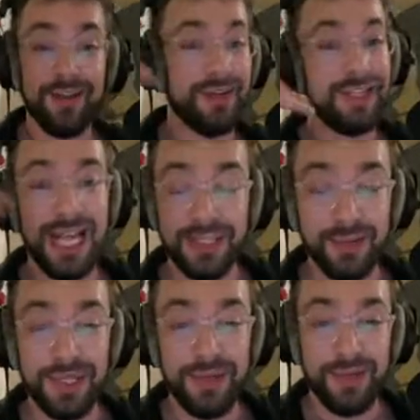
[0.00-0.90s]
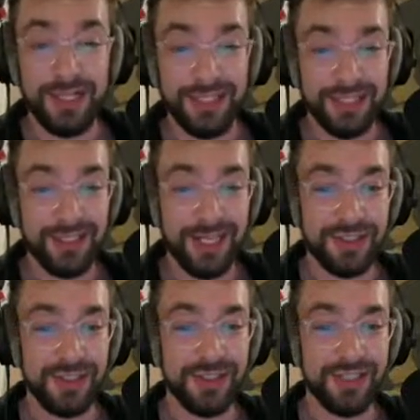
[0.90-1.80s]
Last one I wanted to
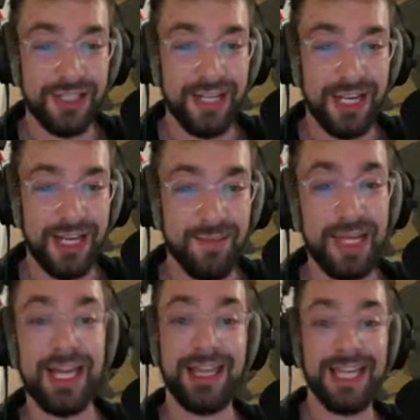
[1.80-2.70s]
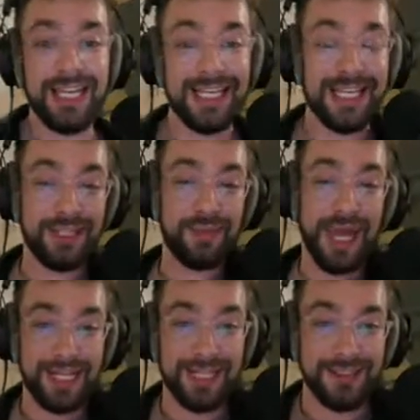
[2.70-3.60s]
touch, but I think it gets
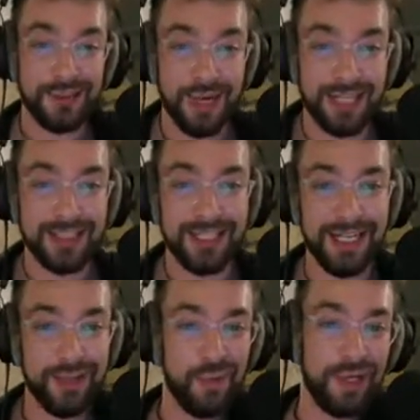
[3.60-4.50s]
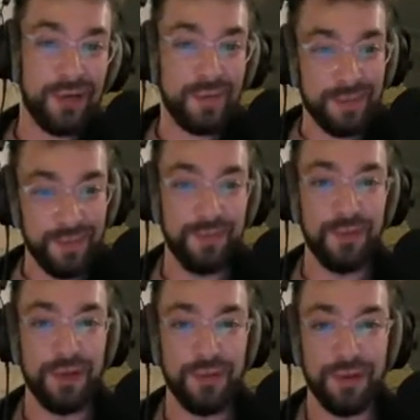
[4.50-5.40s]
back on track to kind of where
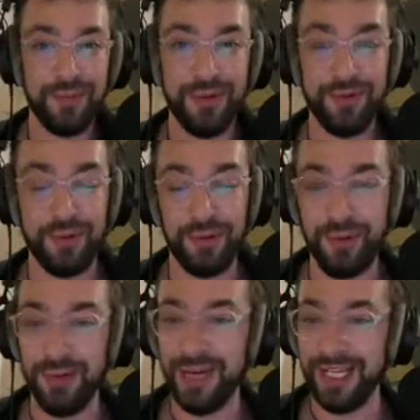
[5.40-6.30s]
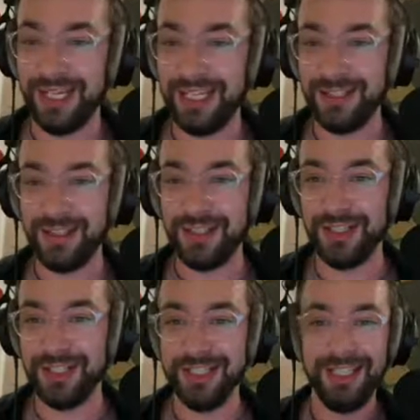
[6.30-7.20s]
we were before we went into